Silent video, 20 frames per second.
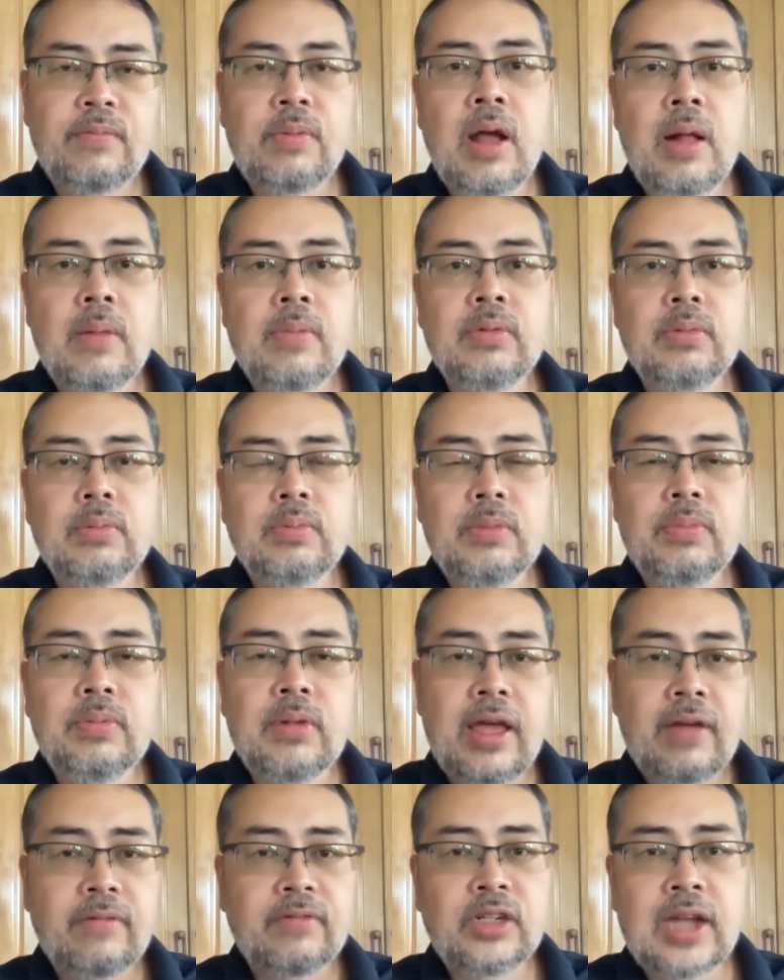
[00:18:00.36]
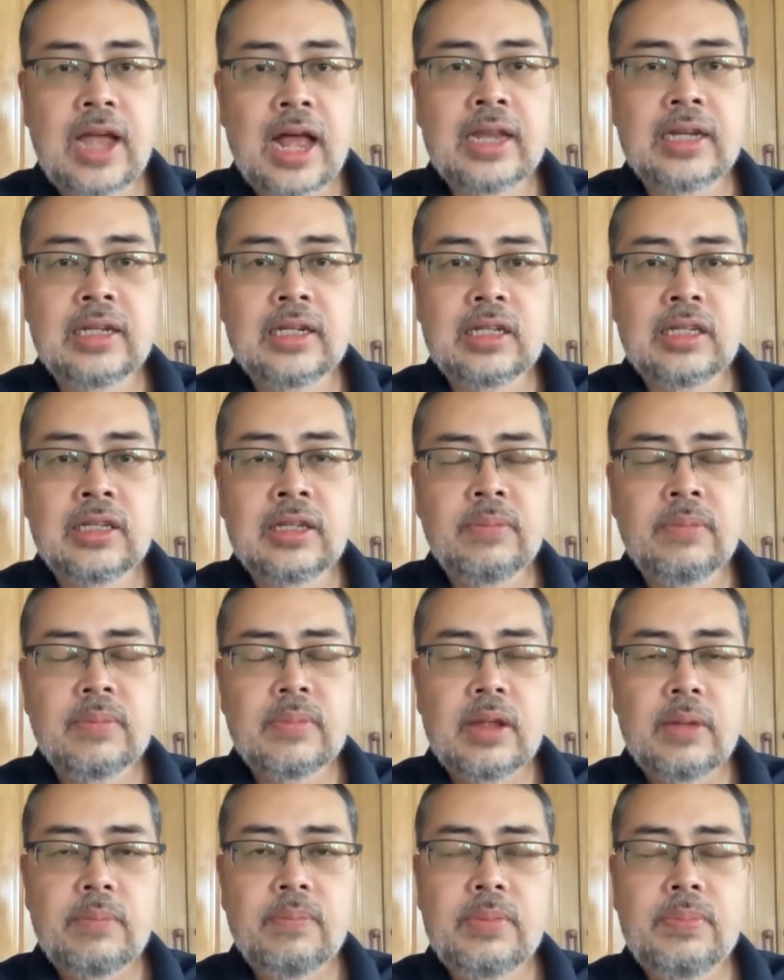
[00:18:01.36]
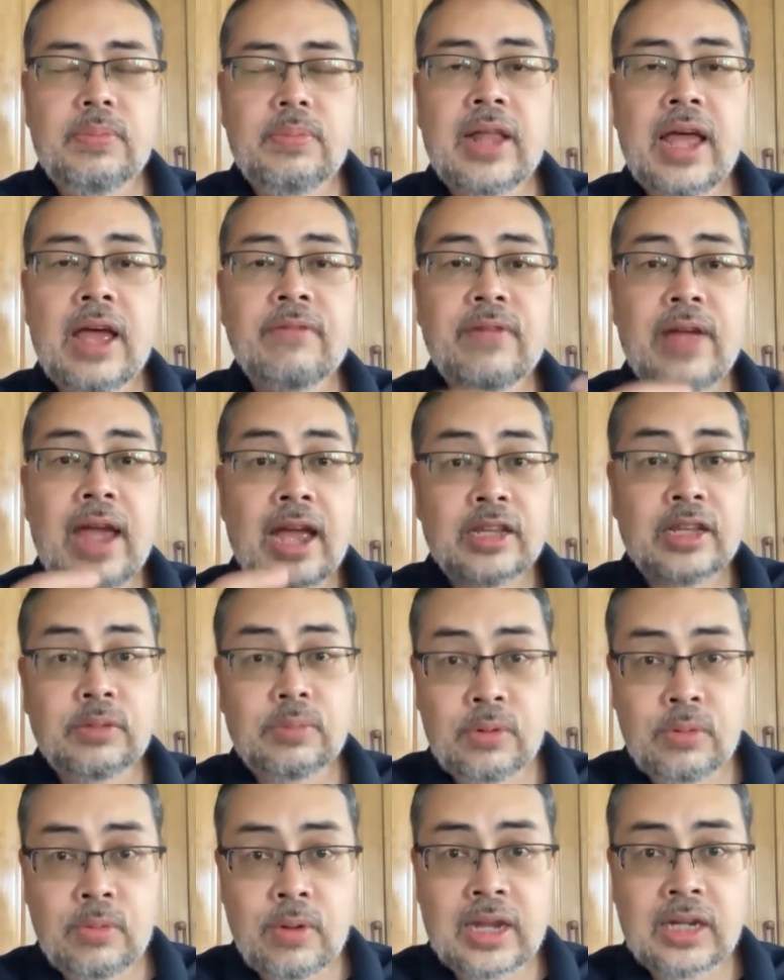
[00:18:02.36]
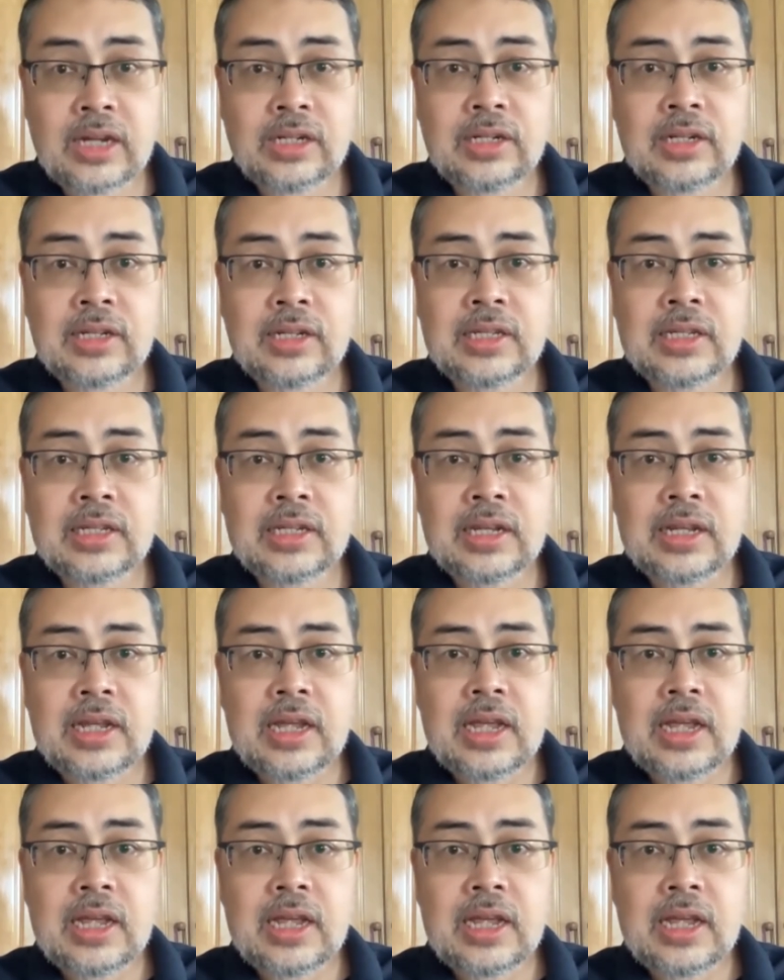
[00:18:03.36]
problems, people have challenges, people have aspirations.